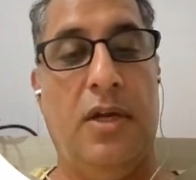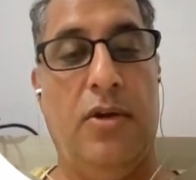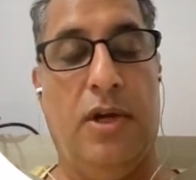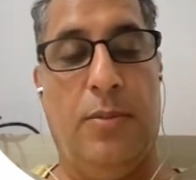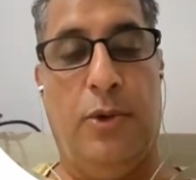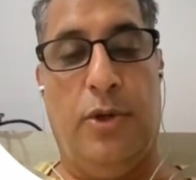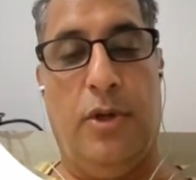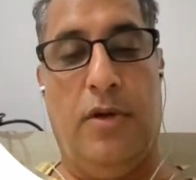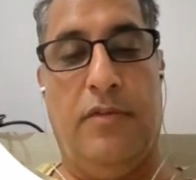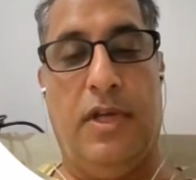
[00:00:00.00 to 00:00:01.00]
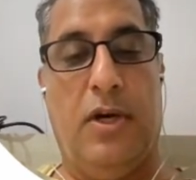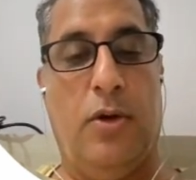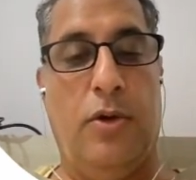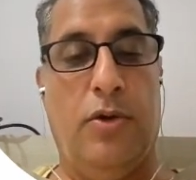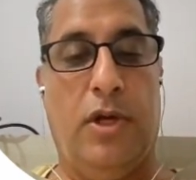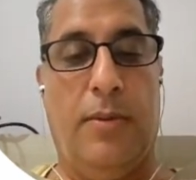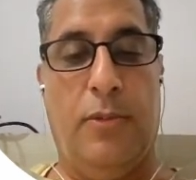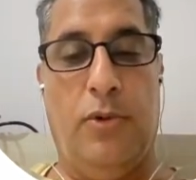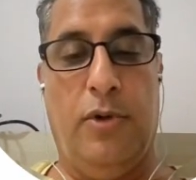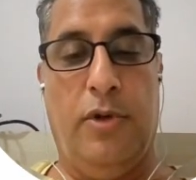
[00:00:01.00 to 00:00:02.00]
you can put your avatar, or you can
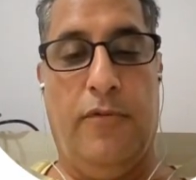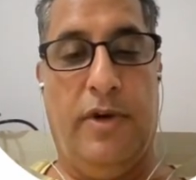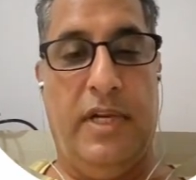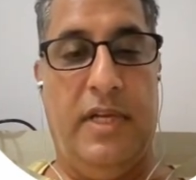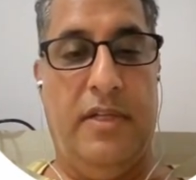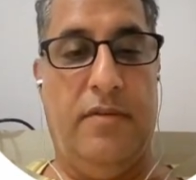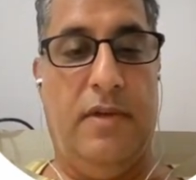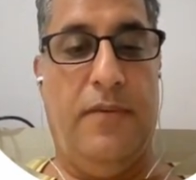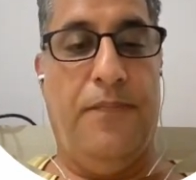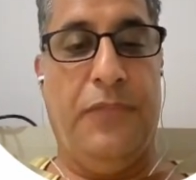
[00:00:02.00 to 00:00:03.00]
upload your file as well.